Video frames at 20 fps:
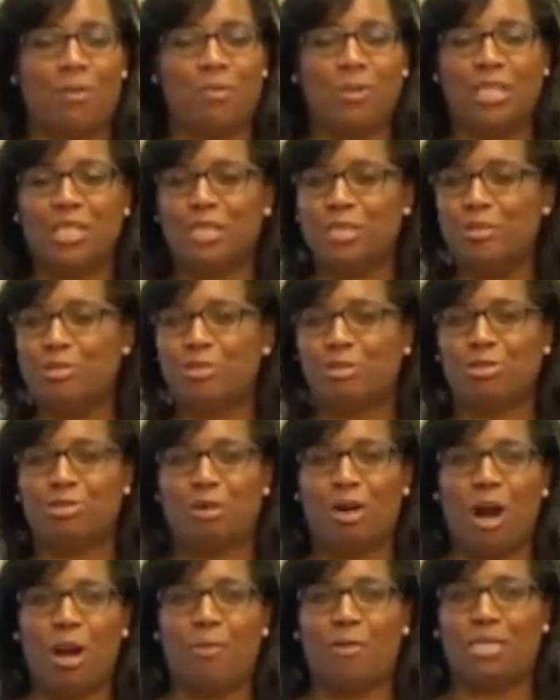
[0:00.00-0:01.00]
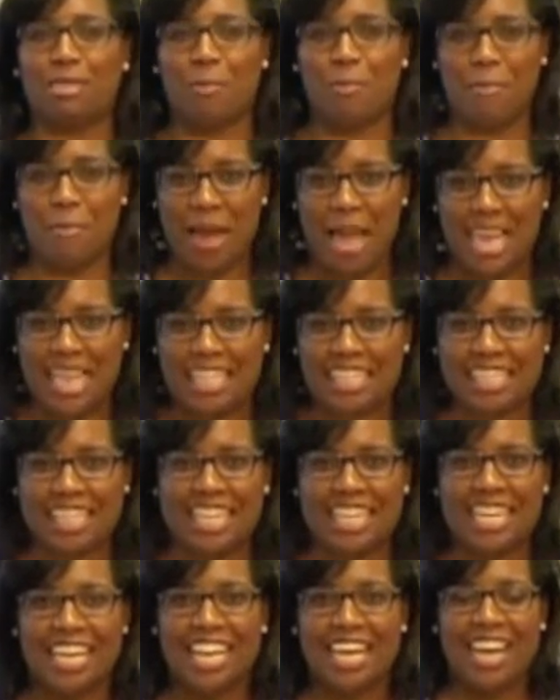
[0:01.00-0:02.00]
Win, lose, or draw was
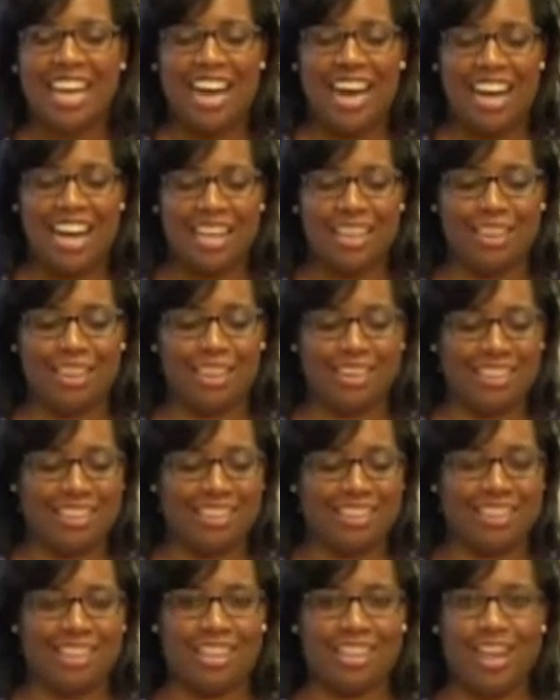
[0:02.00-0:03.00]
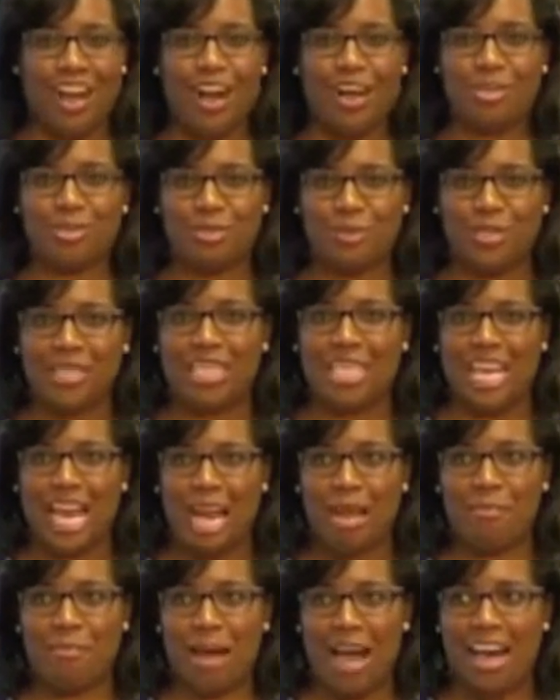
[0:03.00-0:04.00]
amazing. The claws really
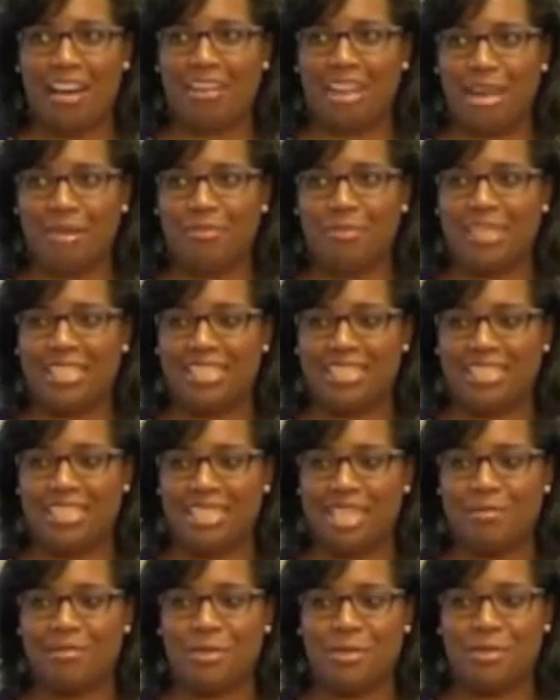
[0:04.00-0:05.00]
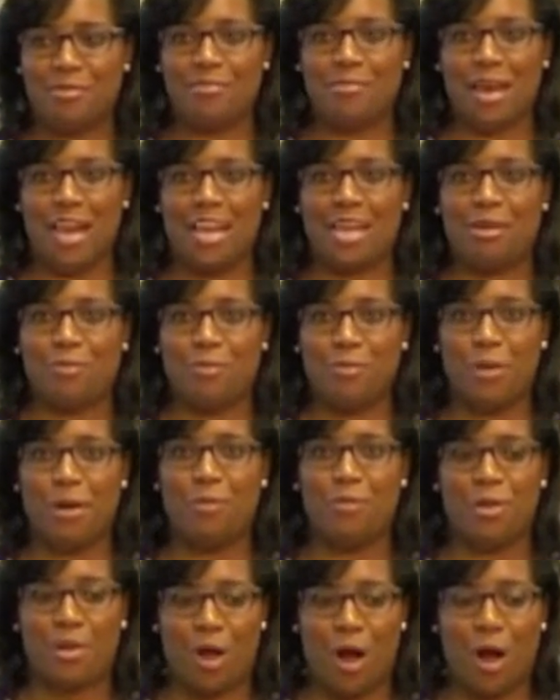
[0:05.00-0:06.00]
came out. I mean, some of you men and
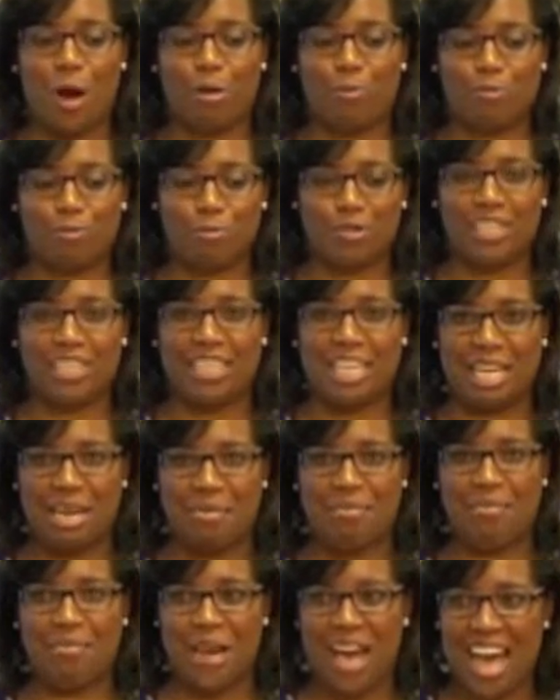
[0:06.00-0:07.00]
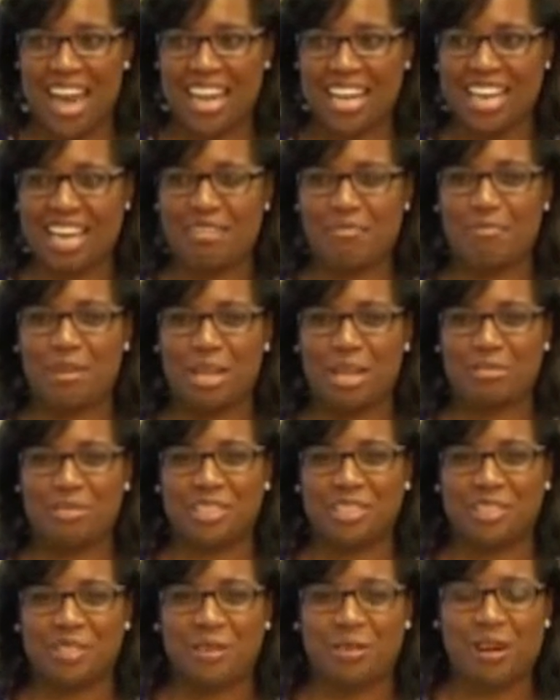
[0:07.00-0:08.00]
women are really competitive, but it
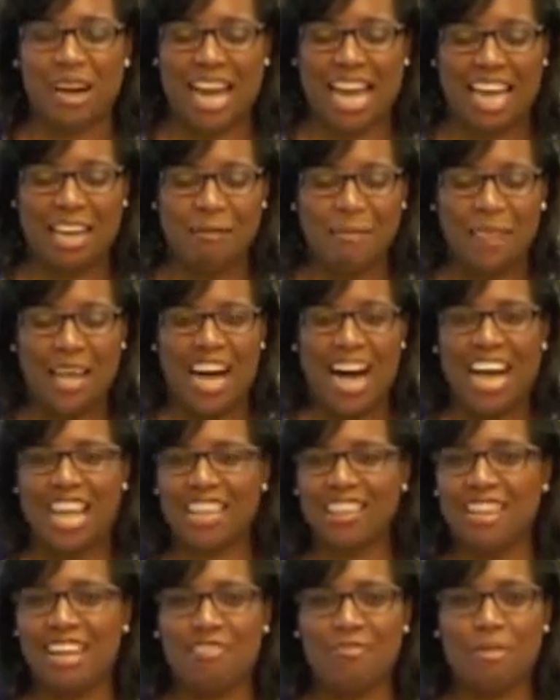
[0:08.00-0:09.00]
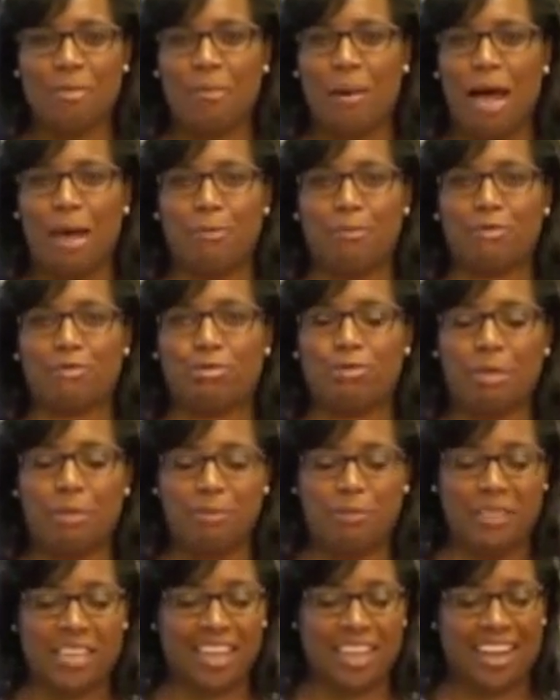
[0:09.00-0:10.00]
was great. I love the Bible
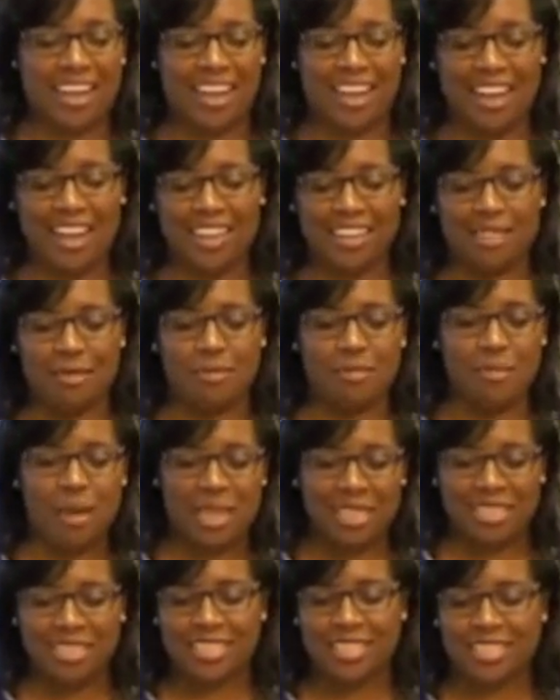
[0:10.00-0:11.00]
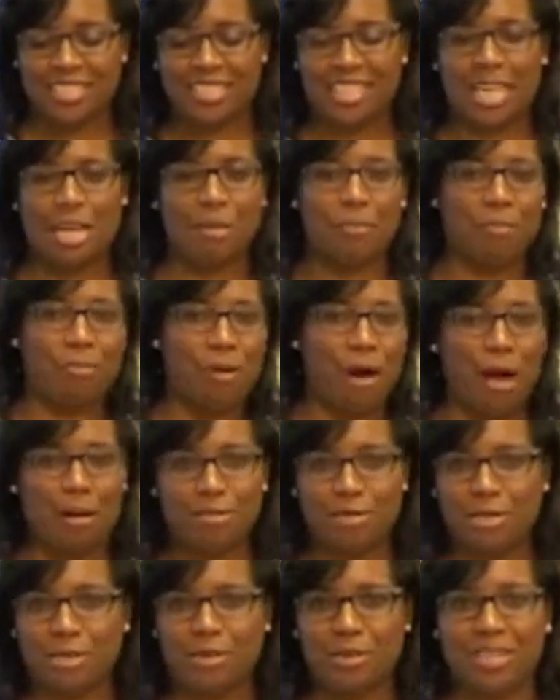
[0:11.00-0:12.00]
trivia, the messages, the
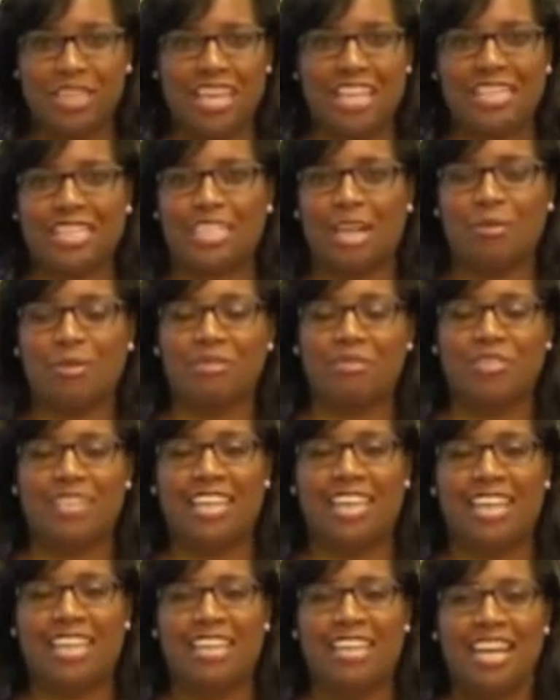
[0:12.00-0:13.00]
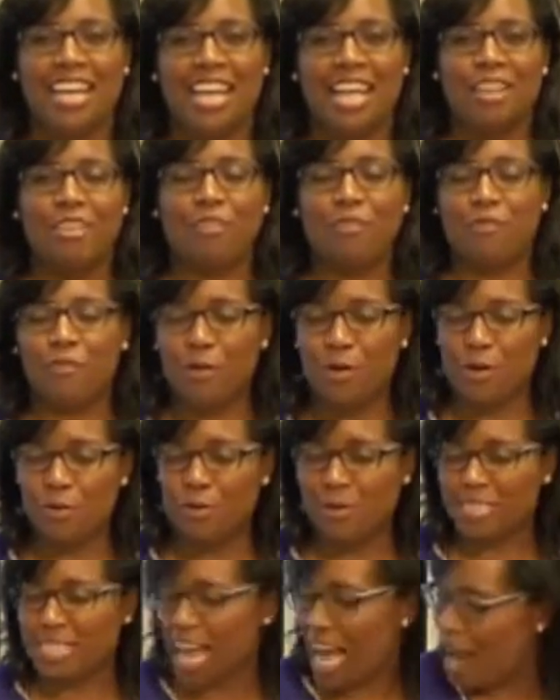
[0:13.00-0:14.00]
impromptu things that we've done. The
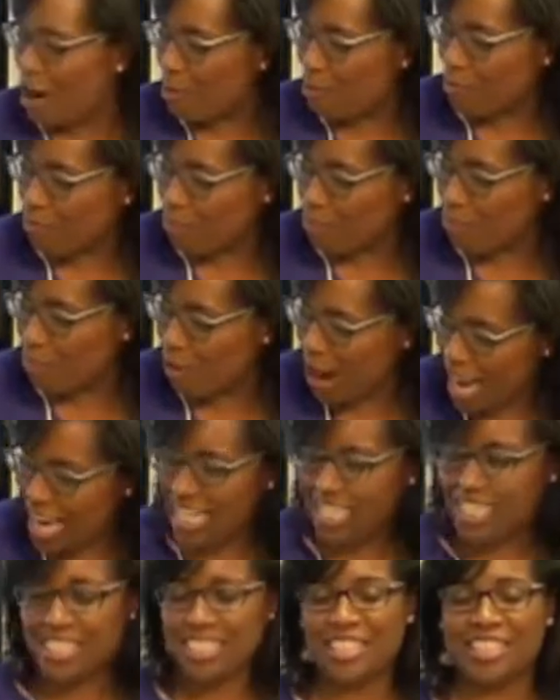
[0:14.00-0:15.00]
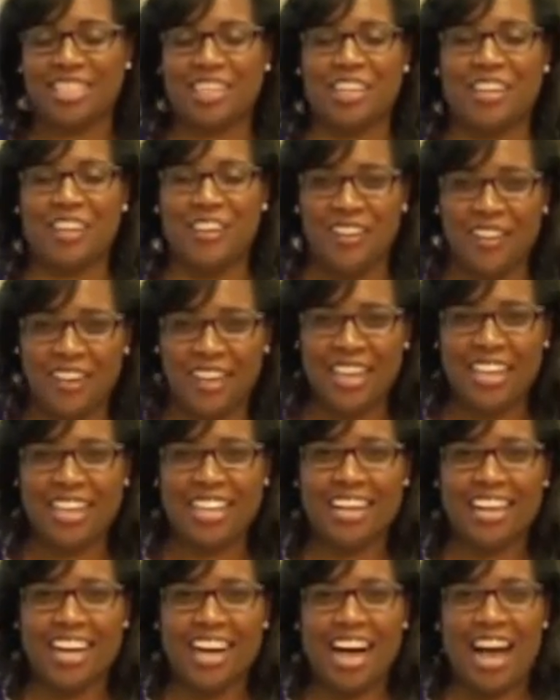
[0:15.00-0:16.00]
food was outrageously
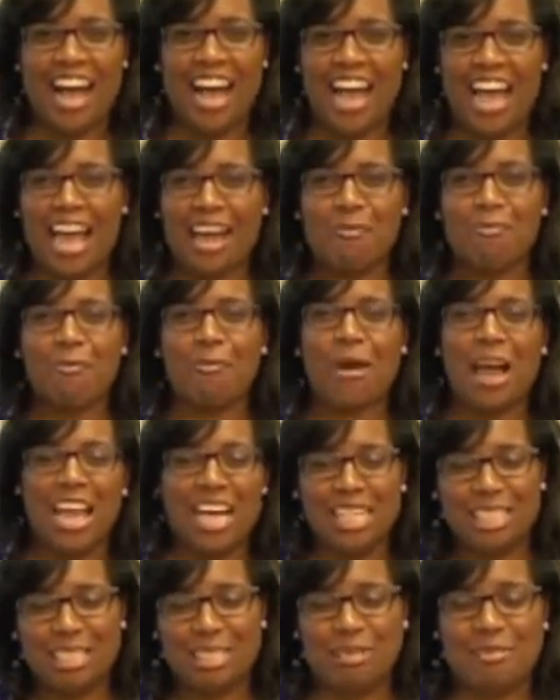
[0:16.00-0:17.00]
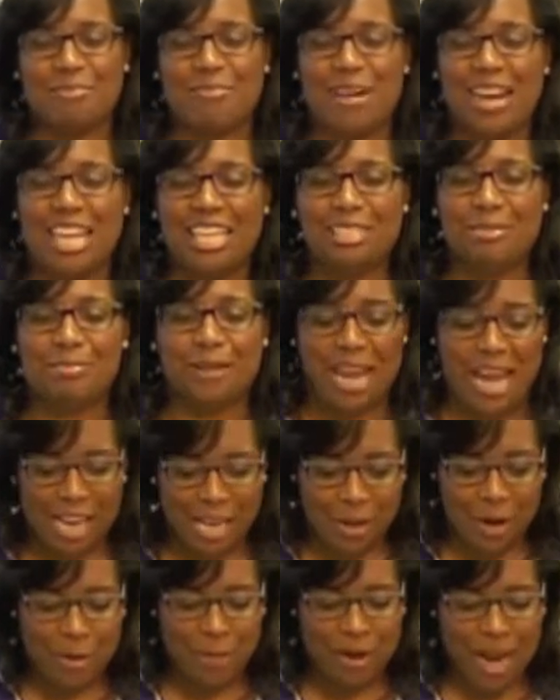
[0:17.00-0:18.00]
good. I ate way too much, but I
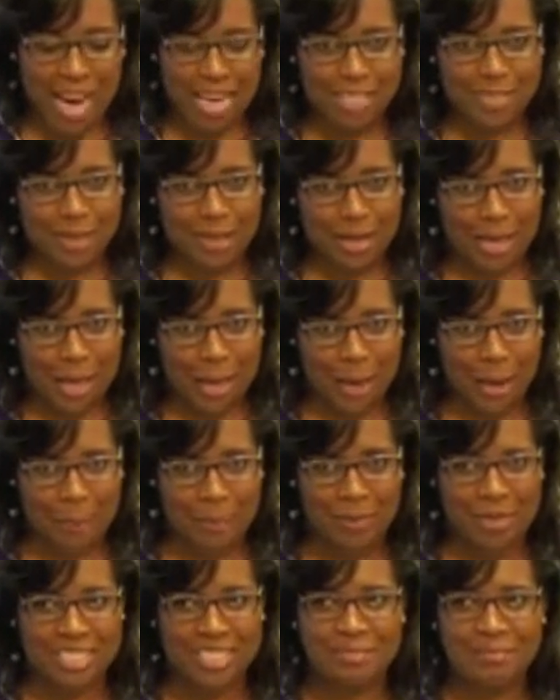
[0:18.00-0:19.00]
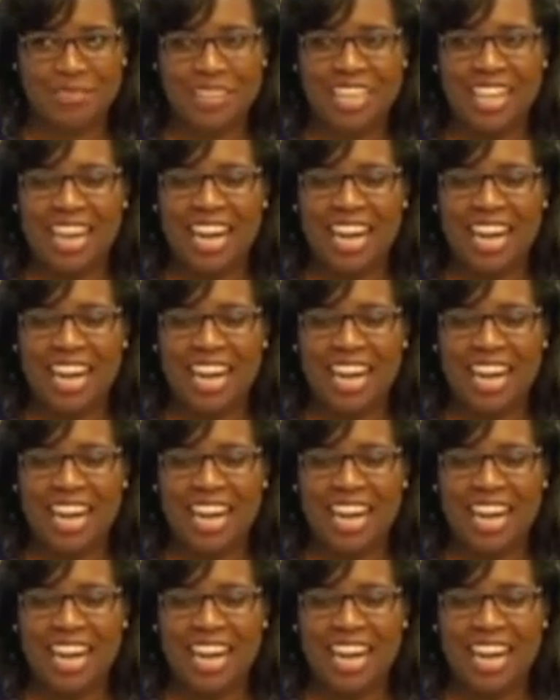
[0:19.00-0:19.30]
know God is going to help us.